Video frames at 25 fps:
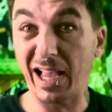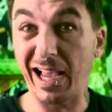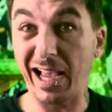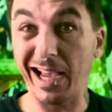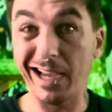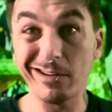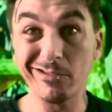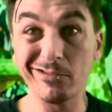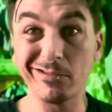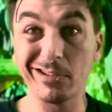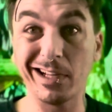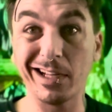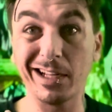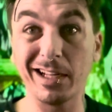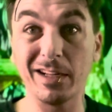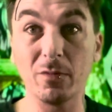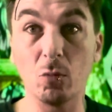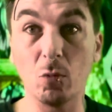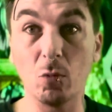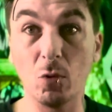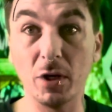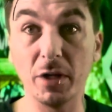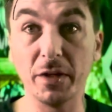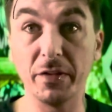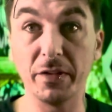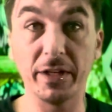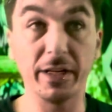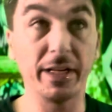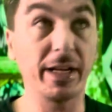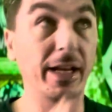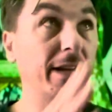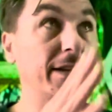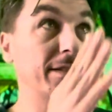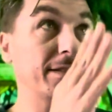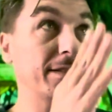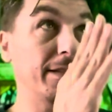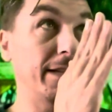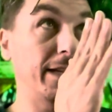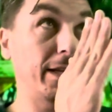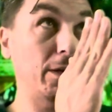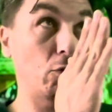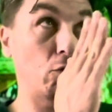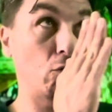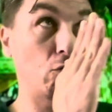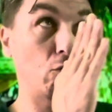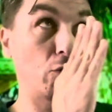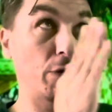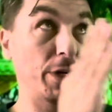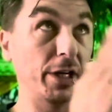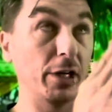I don't have one that has
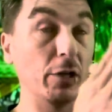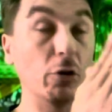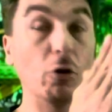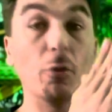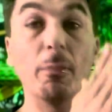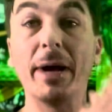real